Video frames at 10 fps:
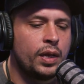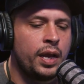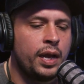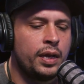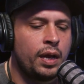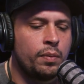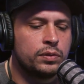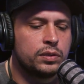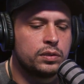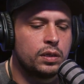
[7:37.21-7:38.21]
and I
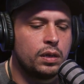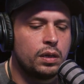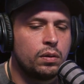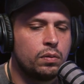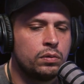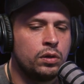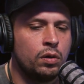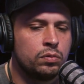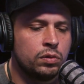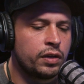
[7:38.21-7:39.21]
was
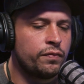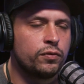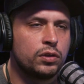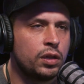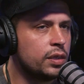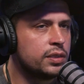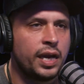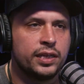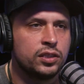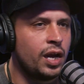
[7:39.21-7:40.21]
looking for
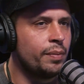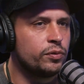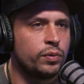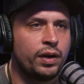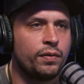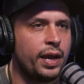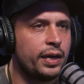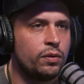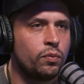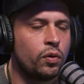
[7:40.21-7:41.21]
side jobs or whatever I
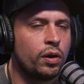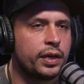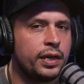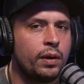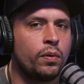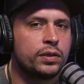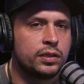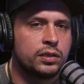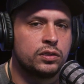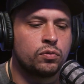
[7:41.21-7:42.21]
had to work, and I
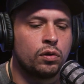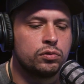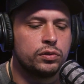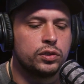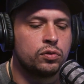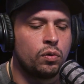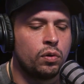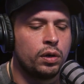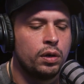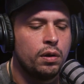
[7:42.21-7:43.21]
worked at this grocery
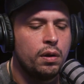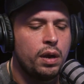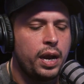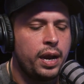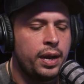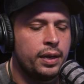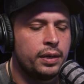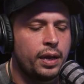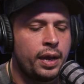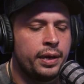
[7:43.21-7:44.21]
store,
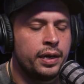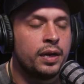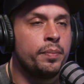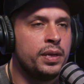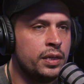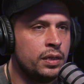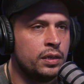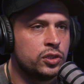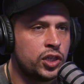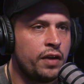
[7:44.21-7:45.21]
and I ended up meeting
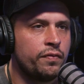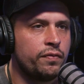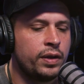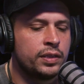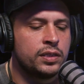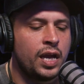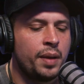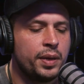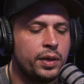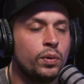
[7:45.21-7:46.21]
a chef at the
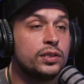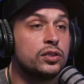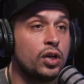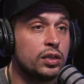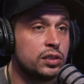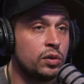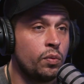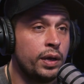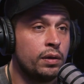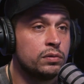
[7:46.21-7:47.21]
time, and he went to Johnson
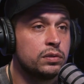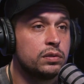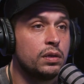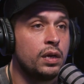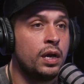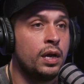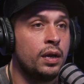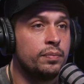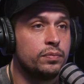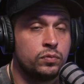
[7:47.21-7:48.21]
and Wales,
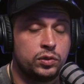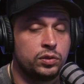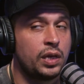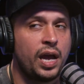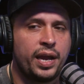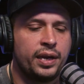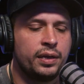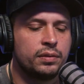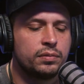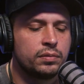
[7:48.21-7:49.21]
which was a
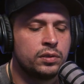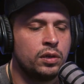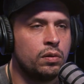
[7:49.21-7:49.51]
high-end